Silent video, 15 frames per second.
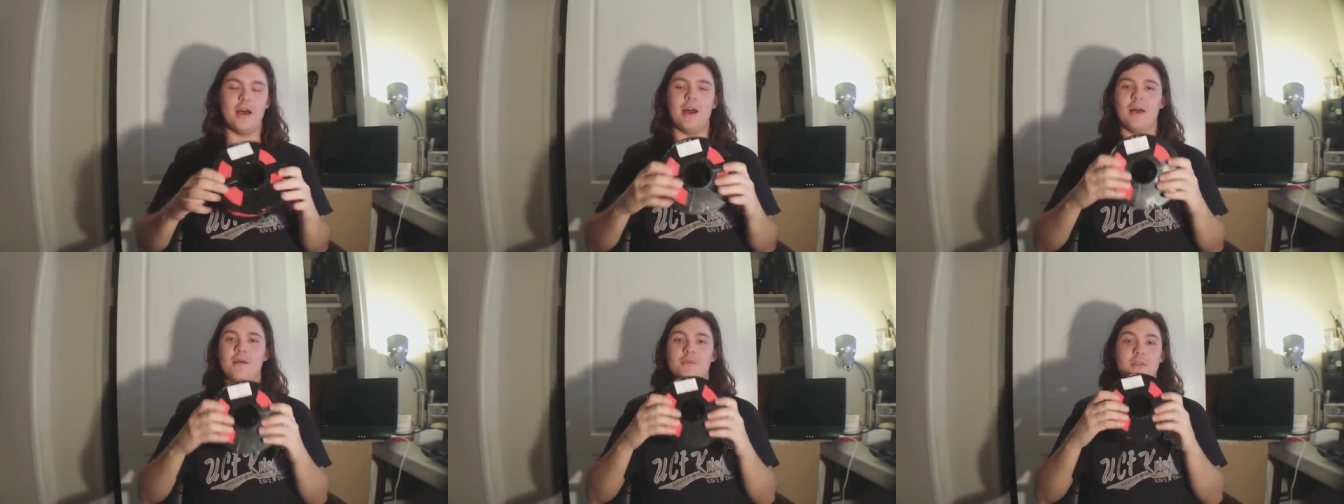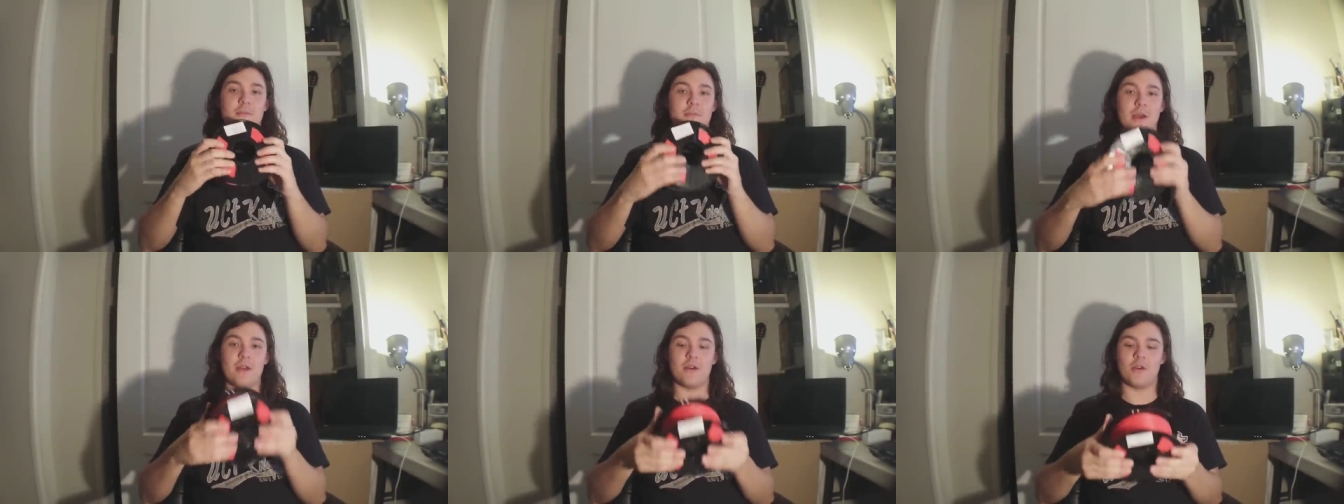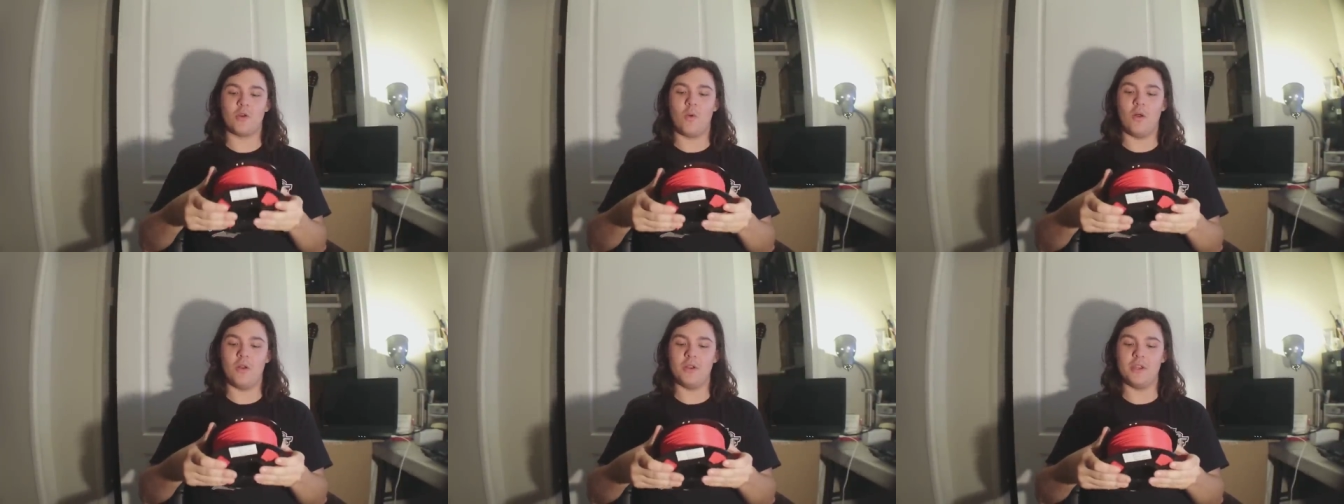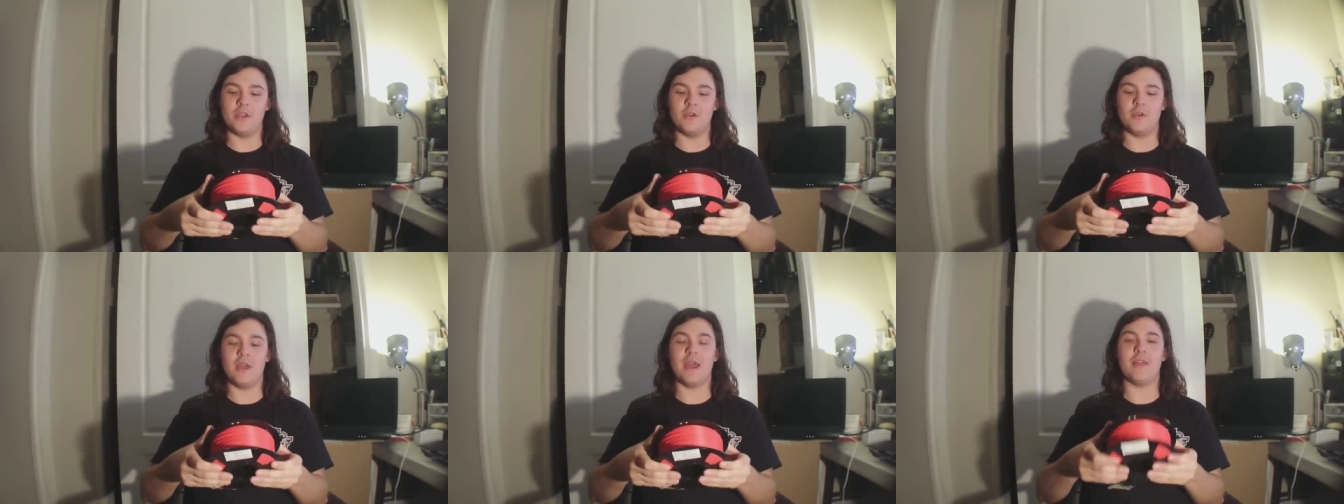Um, the better quality
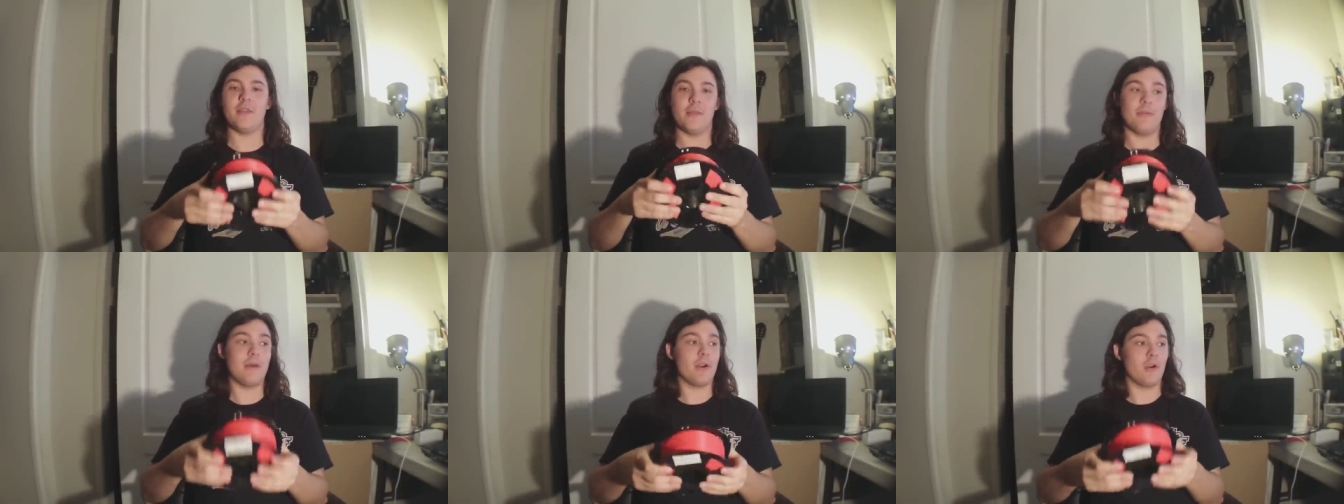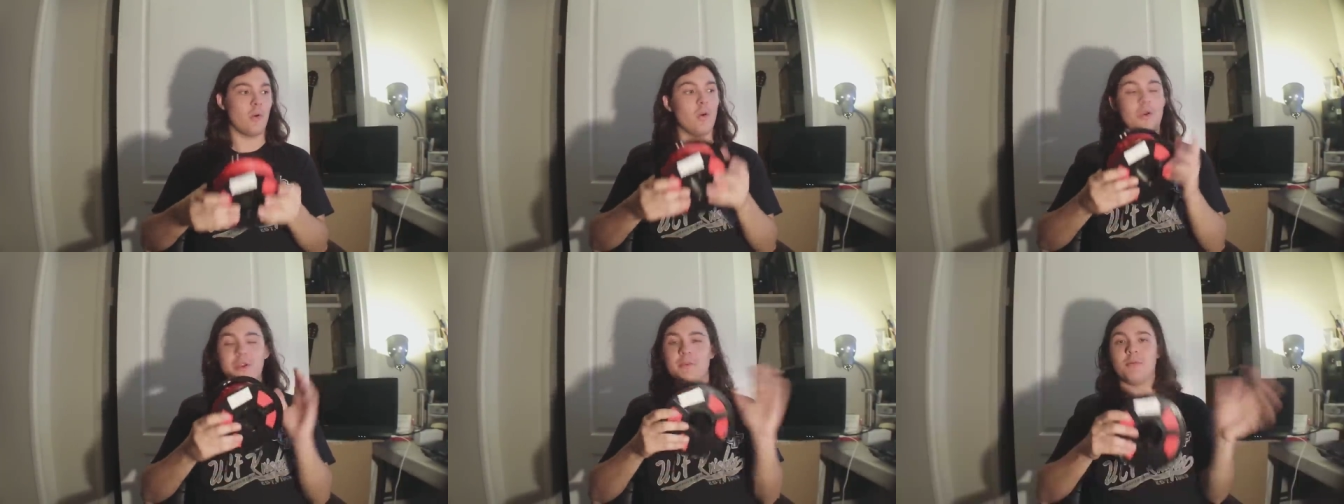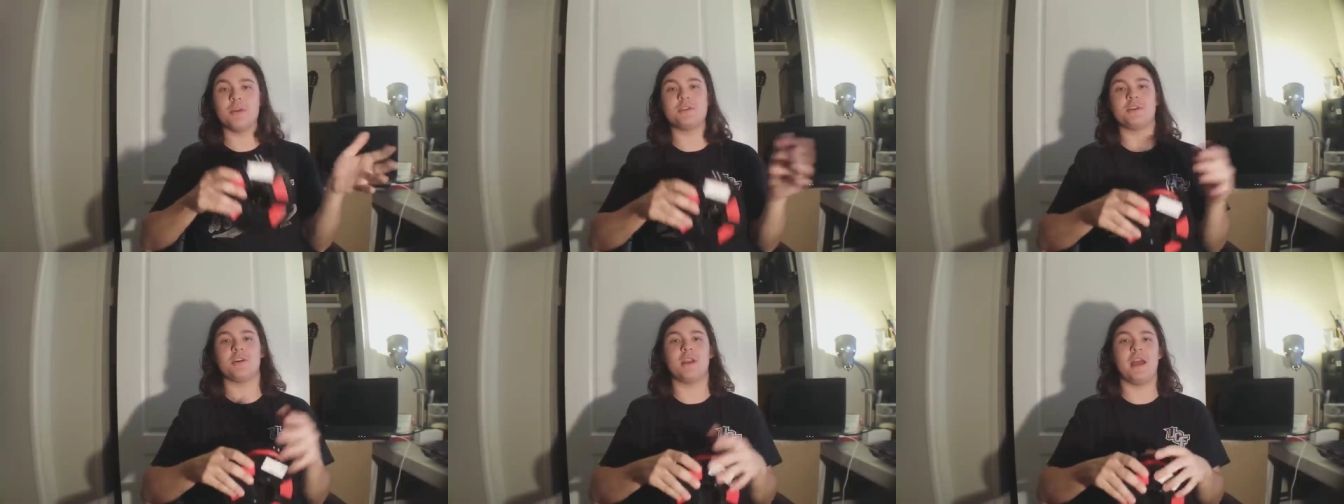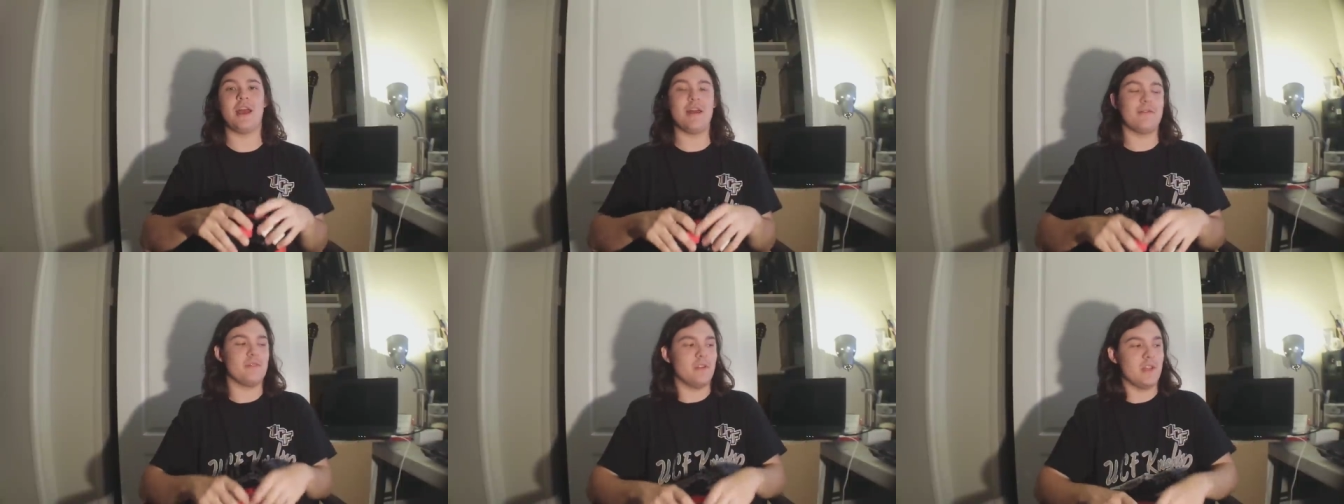you get, the better quality prints you're going to
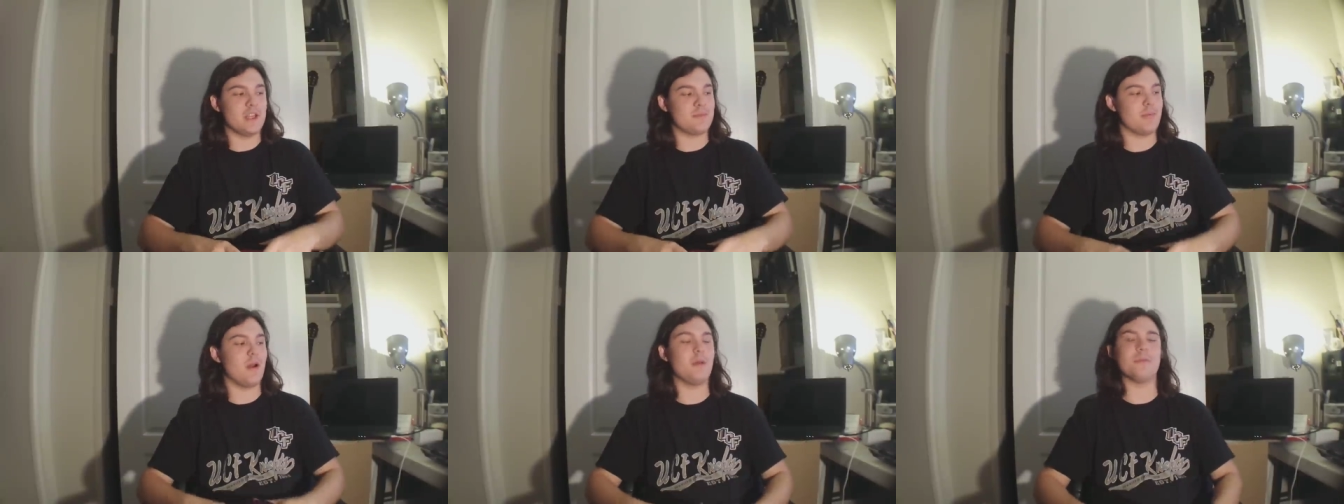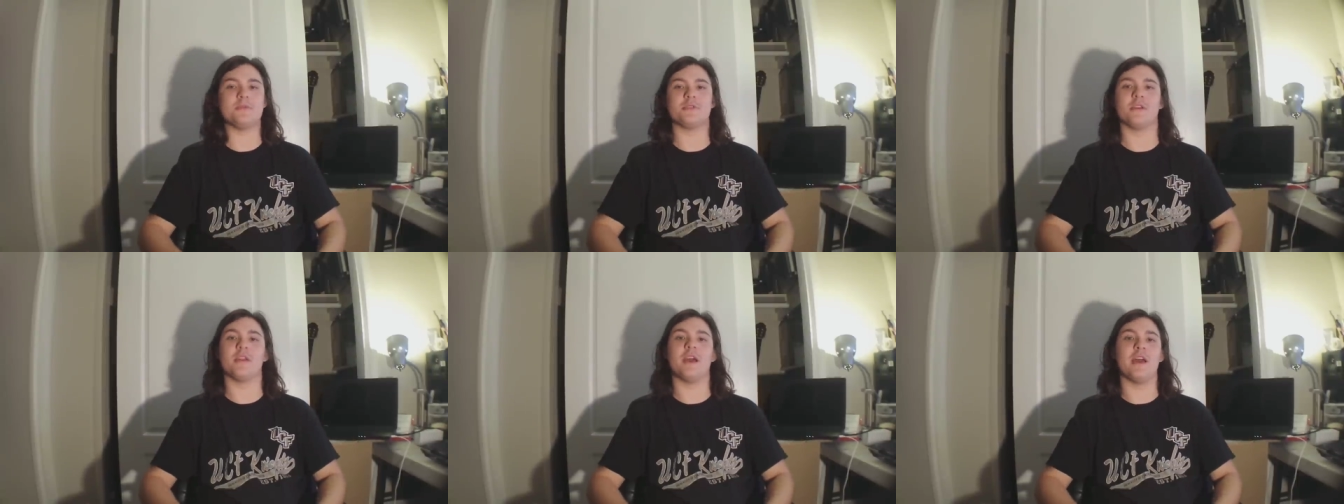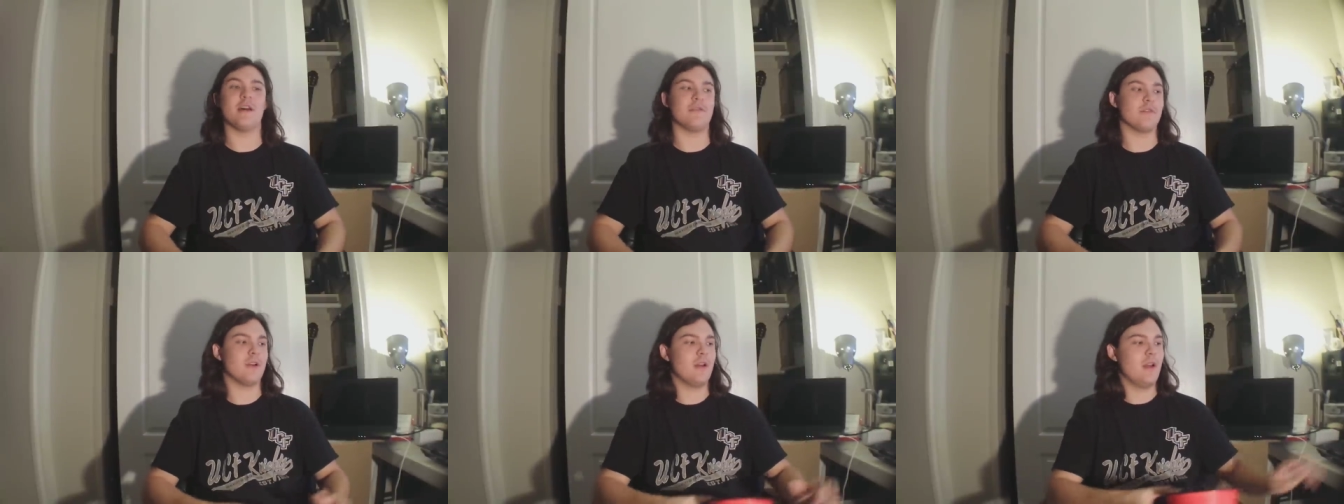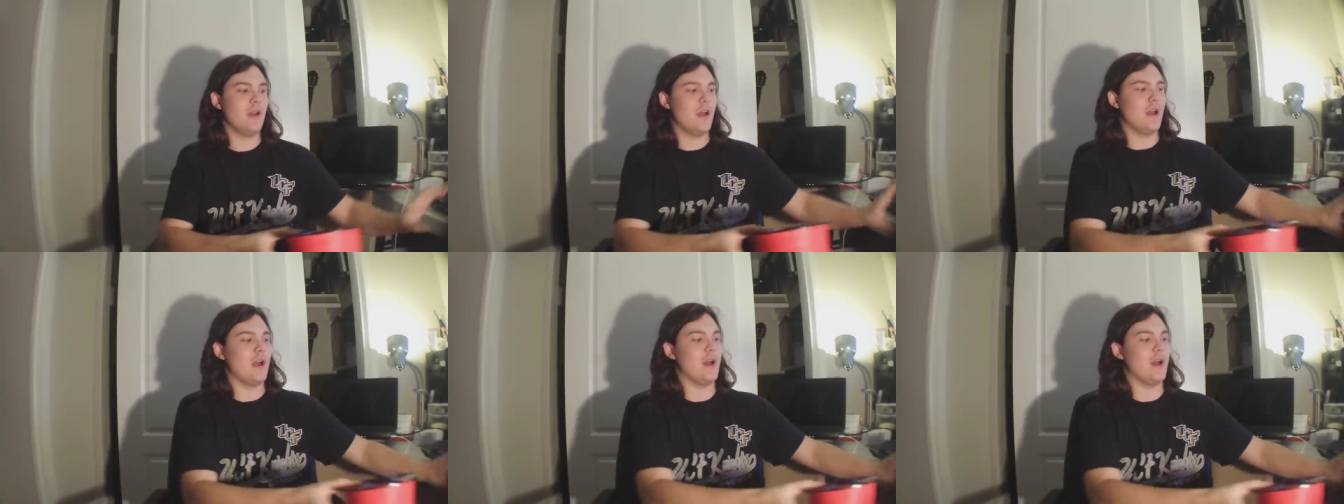have, the less problems you're going to have.